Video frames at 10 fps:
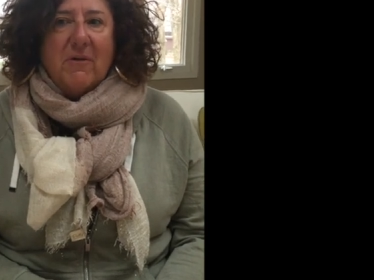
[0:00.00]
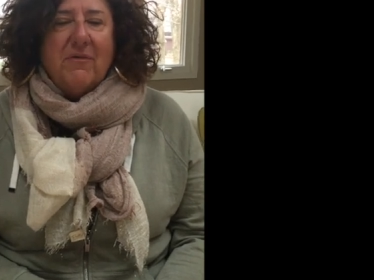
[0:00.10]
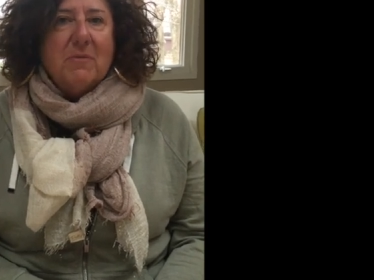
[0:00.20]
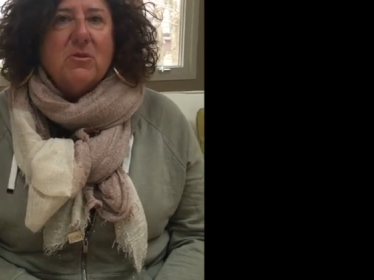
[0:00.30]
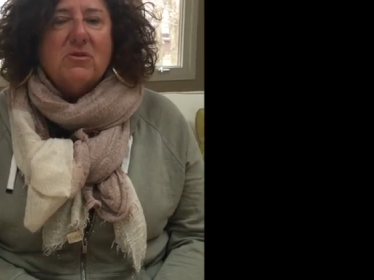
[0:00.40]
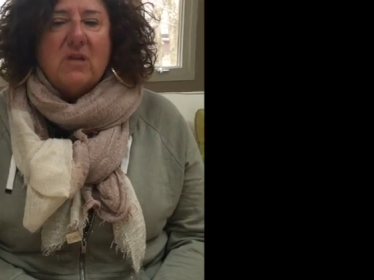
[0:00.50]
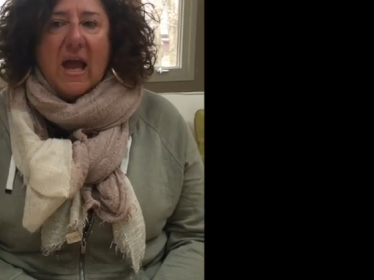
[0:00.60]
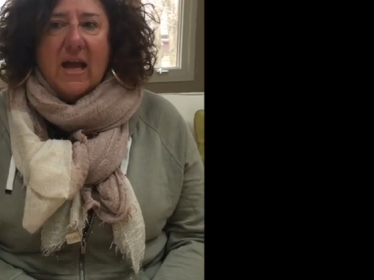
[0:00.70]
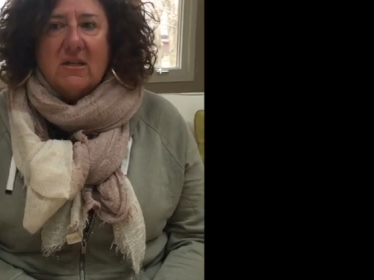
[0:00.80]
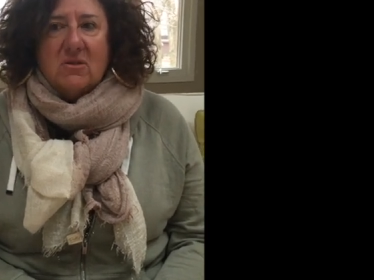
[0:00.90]
a famous
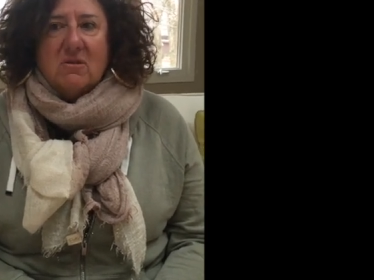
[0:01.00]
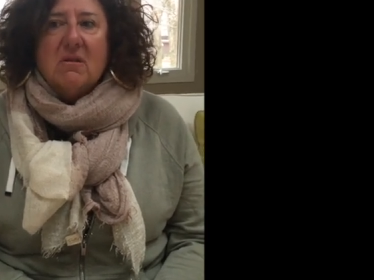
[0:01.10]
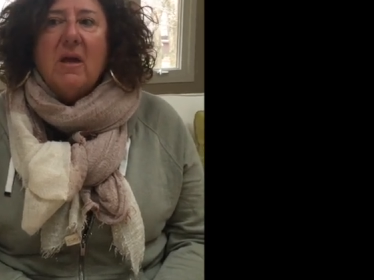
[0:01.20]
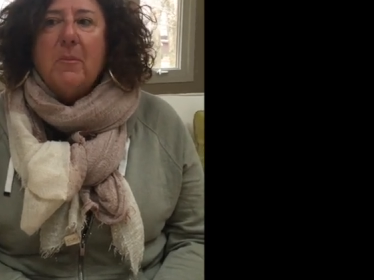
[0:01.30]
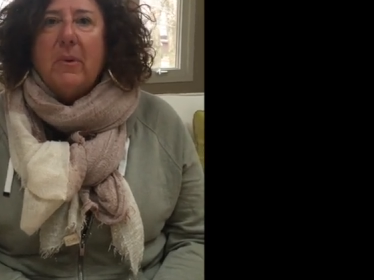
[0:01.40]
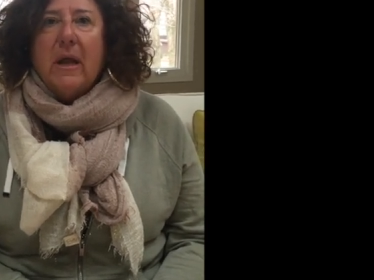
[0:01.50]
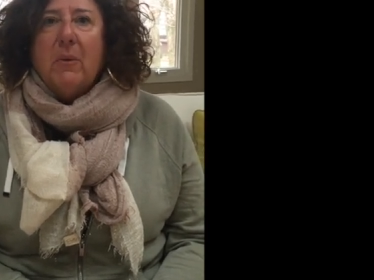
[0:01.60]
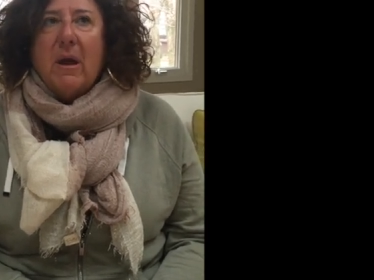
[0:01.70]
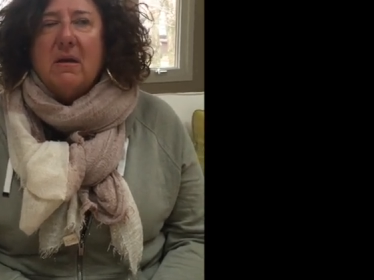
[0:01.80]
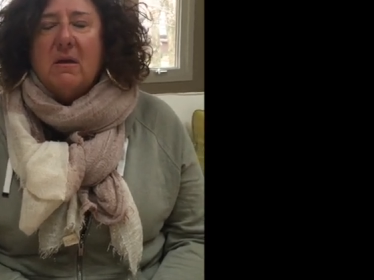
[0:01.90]
actor and
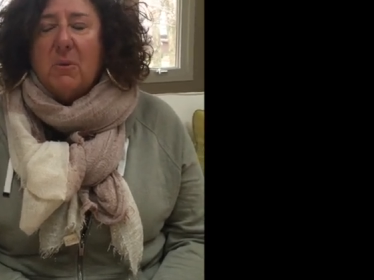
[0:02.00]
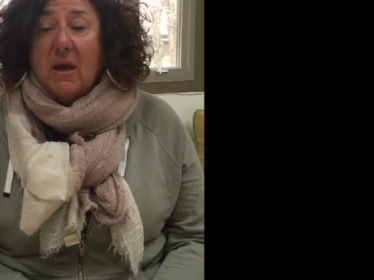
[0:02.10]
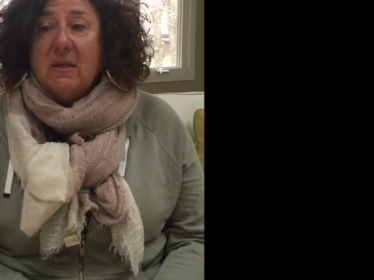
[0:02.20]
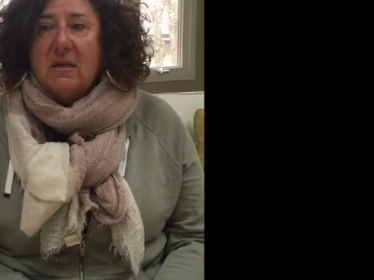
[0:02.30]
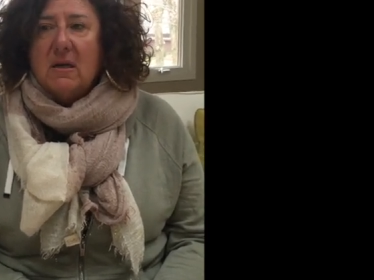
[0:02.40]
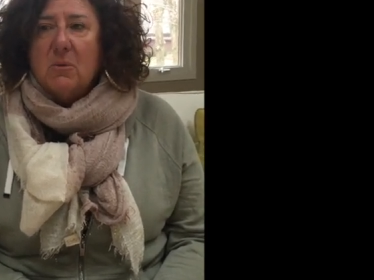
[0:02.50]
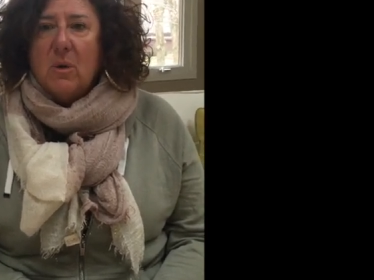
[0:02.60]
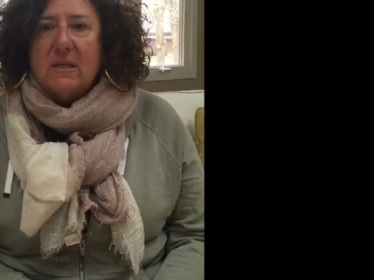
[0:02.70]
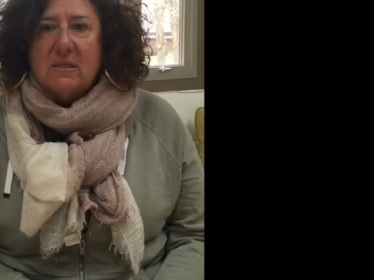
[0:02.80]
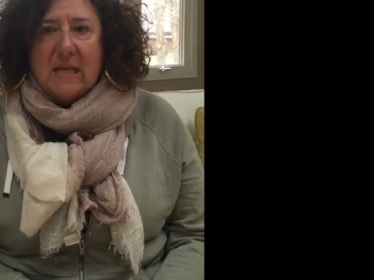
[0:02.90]
playwriter,
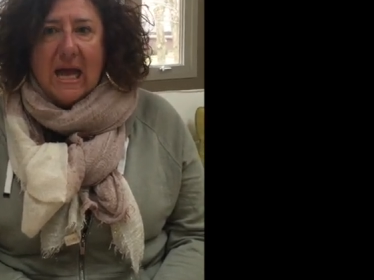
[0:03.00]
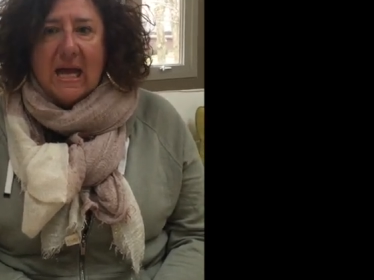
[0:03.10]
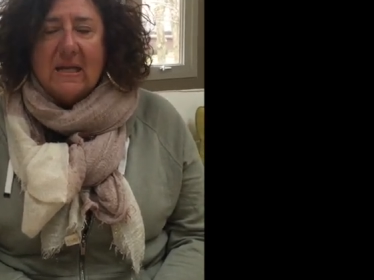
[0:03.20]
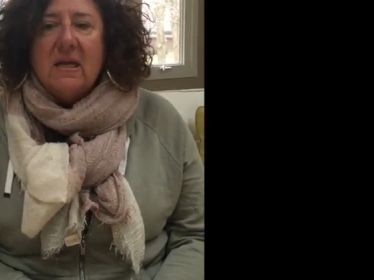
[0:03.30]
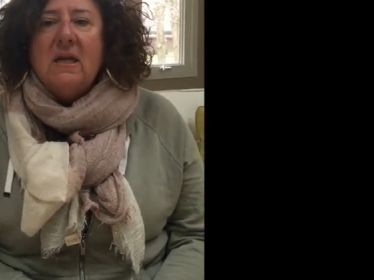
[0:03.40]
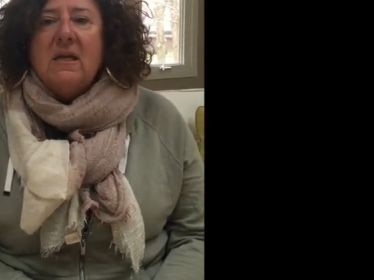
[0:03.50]
once said,